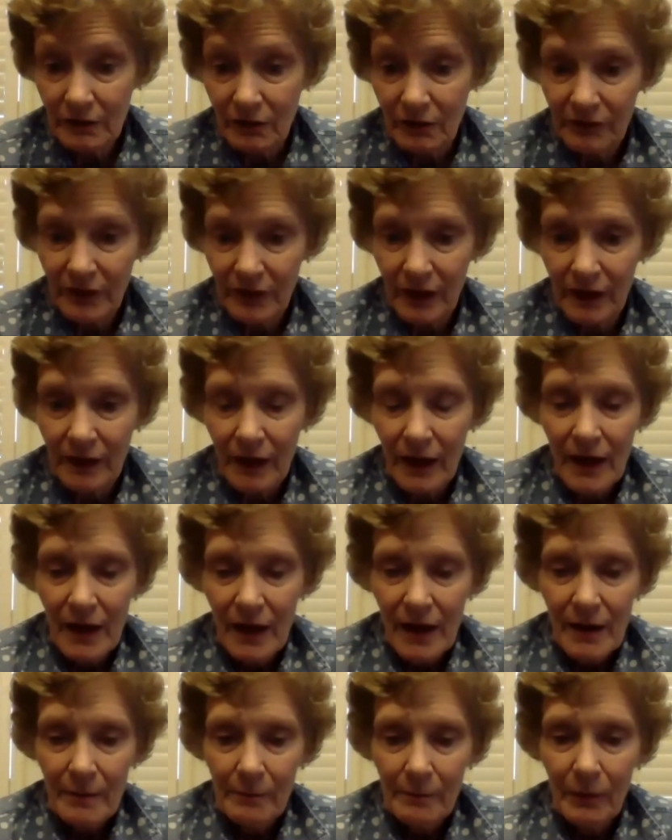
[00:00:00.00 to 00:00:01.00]
thing.
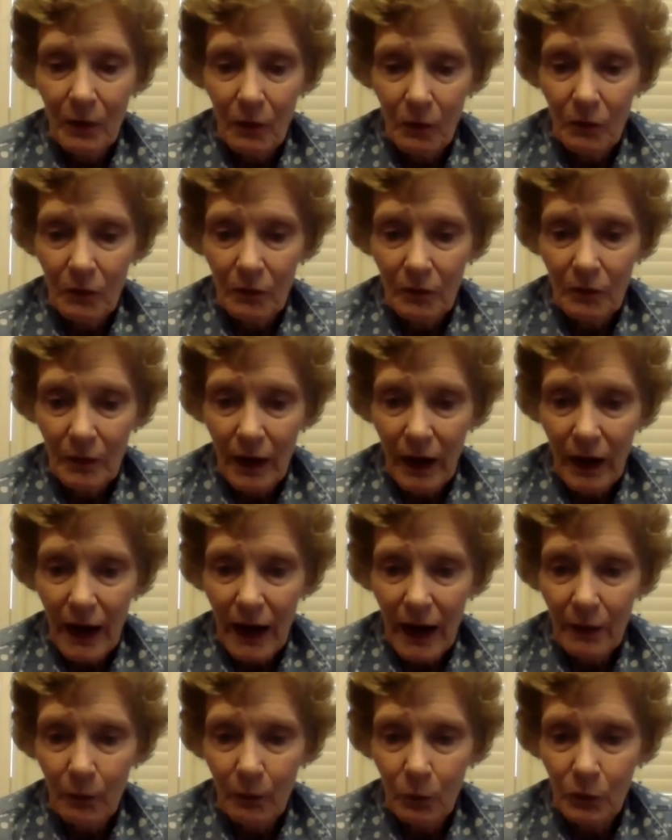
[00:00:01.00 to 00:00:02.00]
But
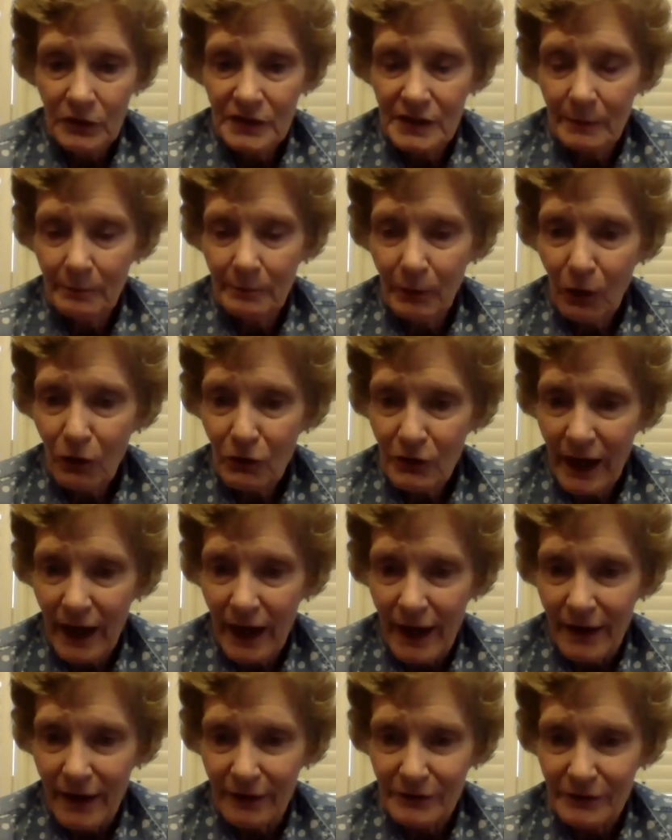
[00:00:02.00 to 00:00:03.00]
was the
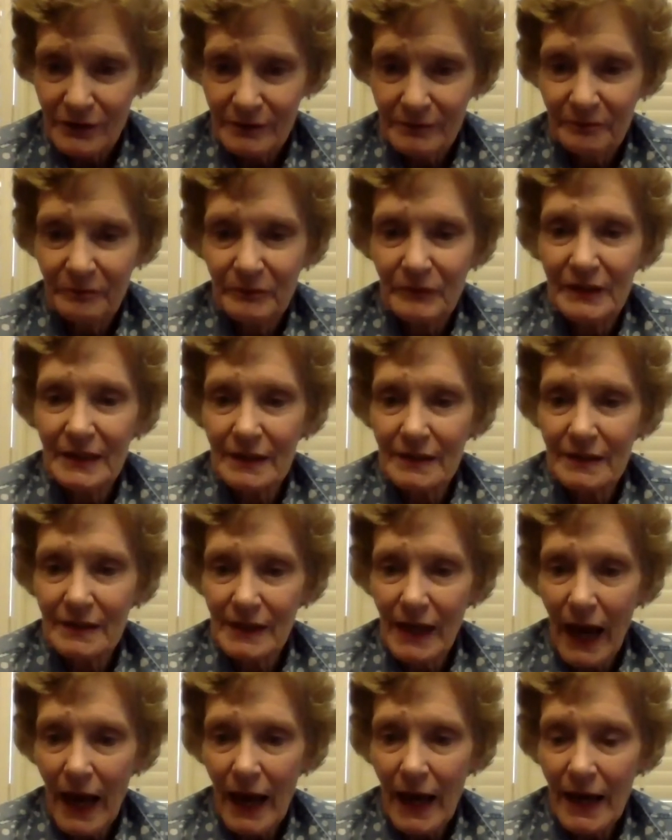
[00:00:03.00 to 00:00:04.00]
birdhouse.
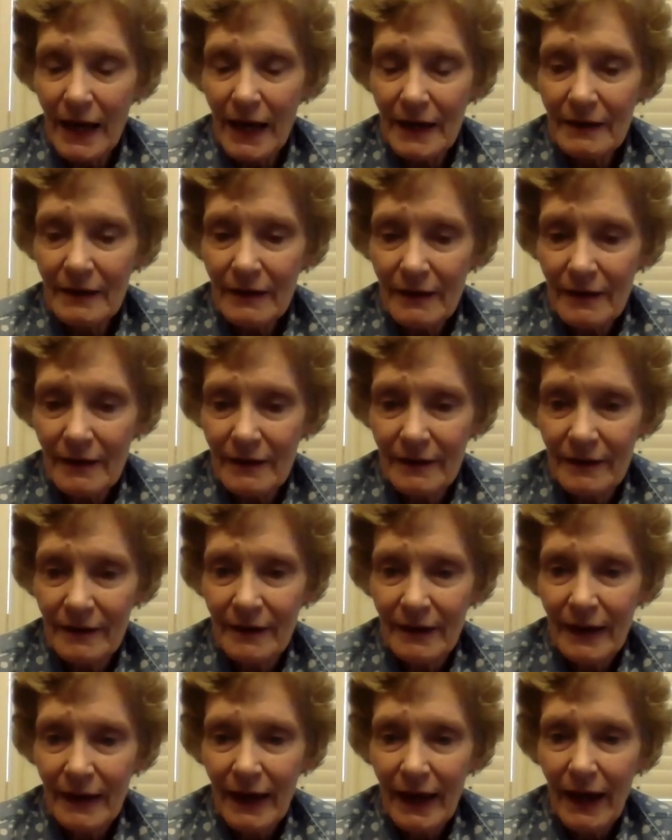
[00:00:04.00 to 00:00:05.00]
Design
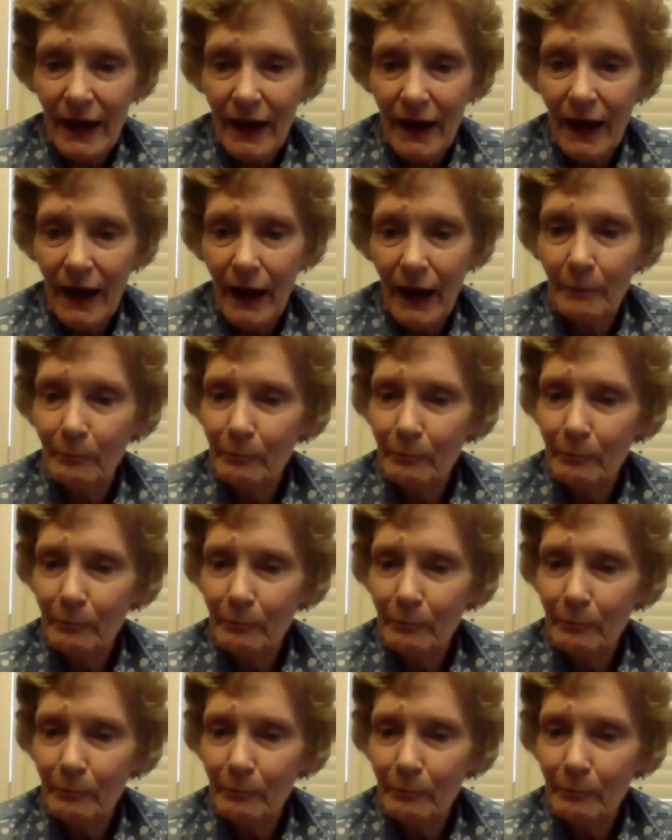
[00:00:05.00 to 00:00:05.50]
a